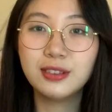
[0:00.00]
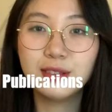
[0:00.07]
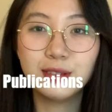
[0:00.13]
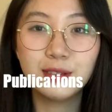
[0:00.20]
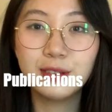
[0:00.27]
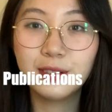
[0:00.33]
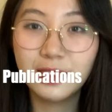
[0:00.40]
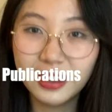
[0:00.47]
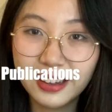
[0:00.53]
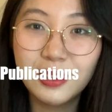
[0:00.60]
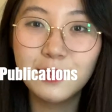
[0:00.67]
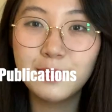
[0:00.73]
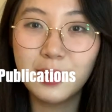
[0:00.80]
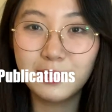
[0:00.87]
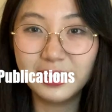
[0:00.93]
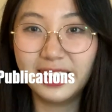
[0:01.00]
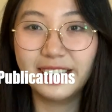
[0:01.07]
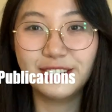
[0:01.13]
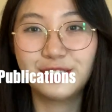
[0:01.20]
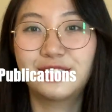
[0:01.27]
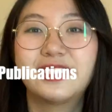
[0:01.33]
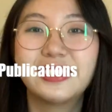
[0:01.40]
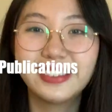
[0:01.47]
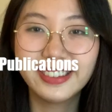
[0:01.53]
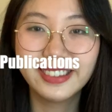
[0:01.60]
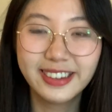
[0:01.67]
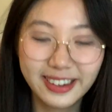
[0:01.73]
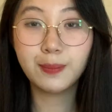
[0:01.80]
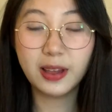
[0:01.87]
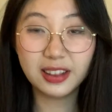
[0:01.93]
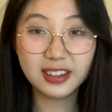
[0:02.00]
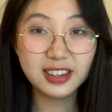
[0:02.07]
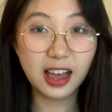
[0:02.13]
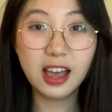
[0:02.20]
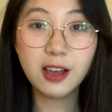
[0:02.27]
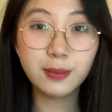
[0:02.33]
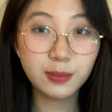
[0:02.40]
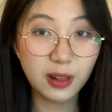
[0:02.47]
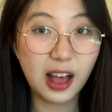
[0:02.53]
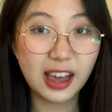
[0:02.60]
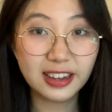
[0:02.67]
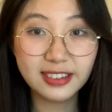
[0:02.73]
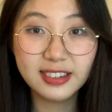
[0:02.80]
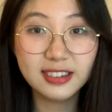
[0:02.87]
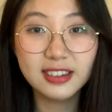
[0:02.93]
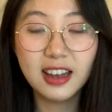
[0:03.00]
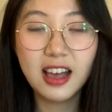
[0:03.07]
to publications. By the time I applied,